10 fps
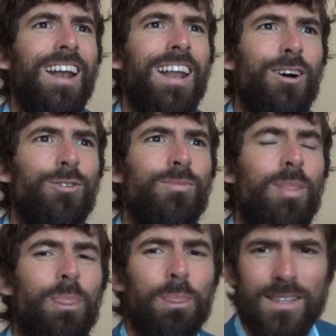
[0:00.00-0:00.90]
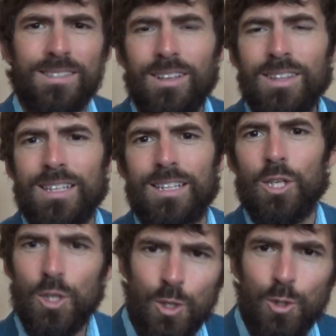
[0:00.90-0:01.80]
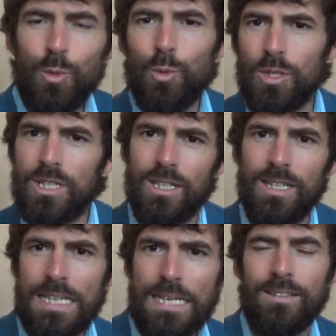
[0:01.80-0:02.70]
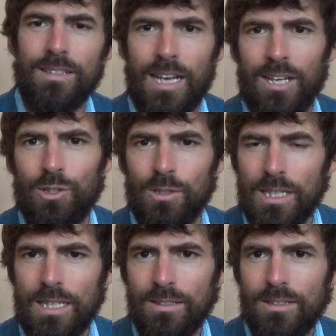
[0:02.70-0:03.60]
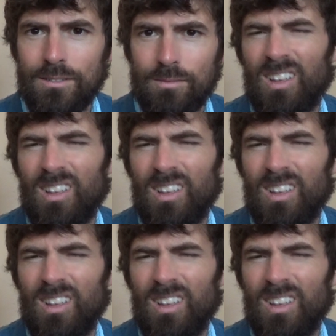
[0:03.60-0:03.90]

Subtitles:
Now, there's another huge international hit,